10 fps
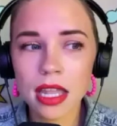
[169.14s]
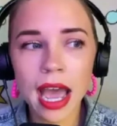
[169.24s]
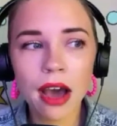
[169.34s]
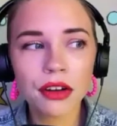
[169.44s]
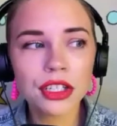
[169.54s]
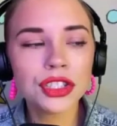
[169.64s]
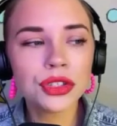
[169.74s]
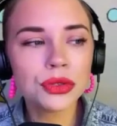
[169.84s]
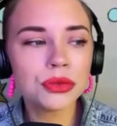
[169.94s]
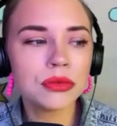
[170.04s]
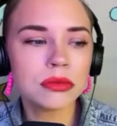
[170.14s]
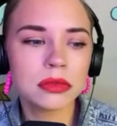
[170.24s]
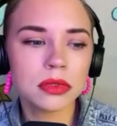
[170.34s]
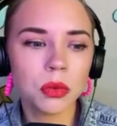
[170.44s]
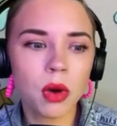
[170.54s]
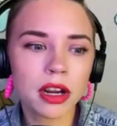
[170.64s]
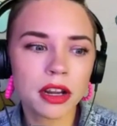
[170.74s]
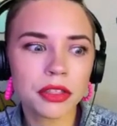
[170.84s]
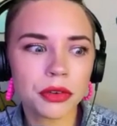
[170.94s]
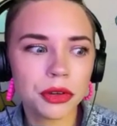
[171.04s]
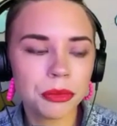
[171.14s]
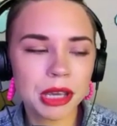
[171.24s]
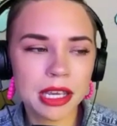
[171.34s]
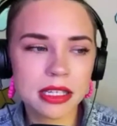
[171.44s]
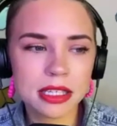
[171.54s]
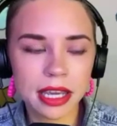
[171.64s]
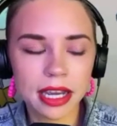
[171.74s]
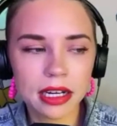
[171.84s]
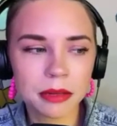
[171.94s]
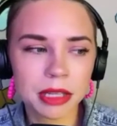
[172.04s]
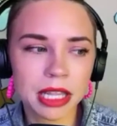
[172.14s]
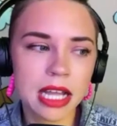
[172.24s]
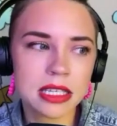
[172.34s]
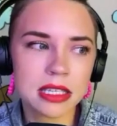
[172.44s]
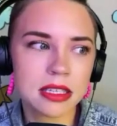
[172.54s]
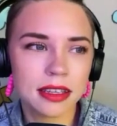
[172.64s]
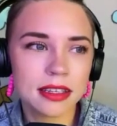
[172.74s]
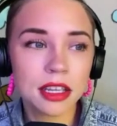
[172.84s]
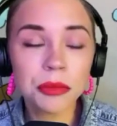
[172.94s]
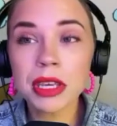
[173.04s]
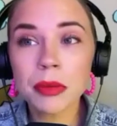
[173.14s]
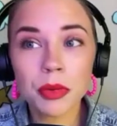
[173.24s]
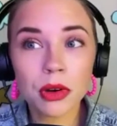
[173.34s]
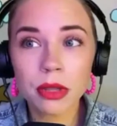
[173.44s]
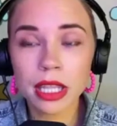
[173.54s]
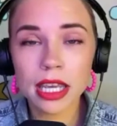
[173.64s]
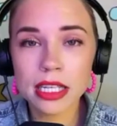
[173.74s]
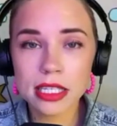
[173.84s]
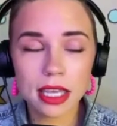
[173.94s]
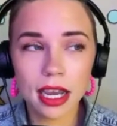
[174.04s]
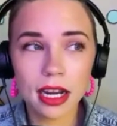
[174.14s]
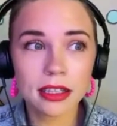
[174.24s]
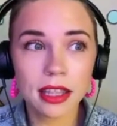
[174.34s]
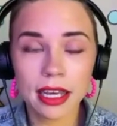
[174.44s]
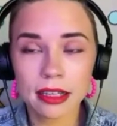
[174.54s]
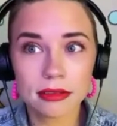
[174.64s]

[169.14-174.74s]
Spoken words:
how did you work through being scared? I mean, that's some people, when they get scared, like